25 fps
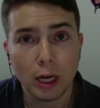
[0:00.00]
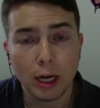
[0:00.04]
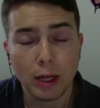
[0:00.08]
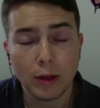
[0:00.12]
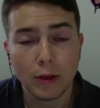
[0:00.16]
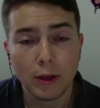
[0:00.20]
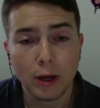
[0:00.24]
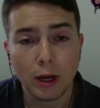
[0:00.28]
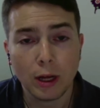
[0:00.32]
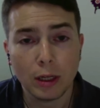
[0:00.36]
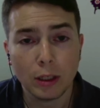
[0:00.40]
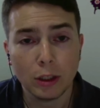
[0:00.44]

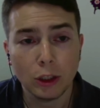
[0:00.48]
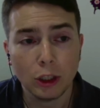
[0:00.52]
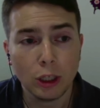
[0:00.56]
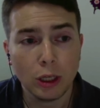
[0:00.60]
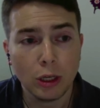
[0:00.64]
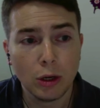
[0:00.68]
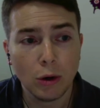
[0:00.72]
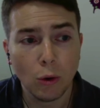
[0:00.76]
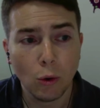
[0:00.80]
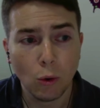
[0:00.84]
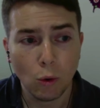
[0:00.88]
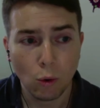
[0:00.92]

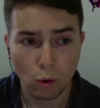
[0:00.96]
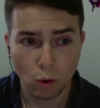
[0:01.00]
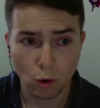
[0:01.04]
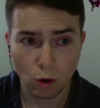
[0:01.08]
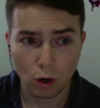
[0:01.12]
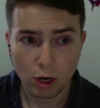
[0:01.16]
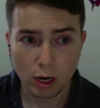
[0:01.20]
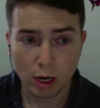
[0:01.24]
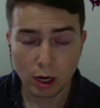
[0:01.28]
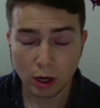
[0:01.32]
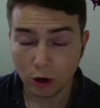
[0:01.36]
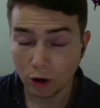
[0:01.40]
anthology,
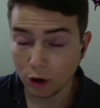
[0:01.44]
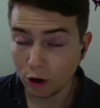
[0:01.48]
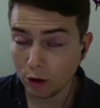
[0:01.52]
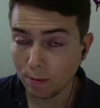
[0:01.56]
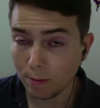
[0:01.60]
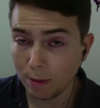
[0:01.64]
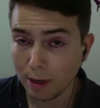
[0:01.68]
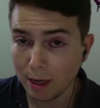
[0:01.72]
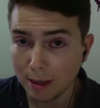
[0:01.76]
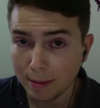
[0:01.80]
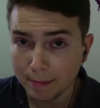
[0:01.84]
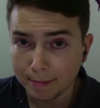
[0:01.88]
or it
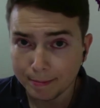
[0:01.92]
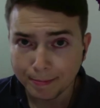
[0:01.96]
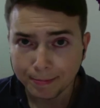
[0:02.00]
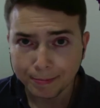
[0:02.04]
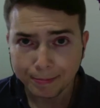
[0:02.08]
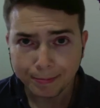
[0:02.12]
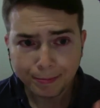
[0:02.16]
could be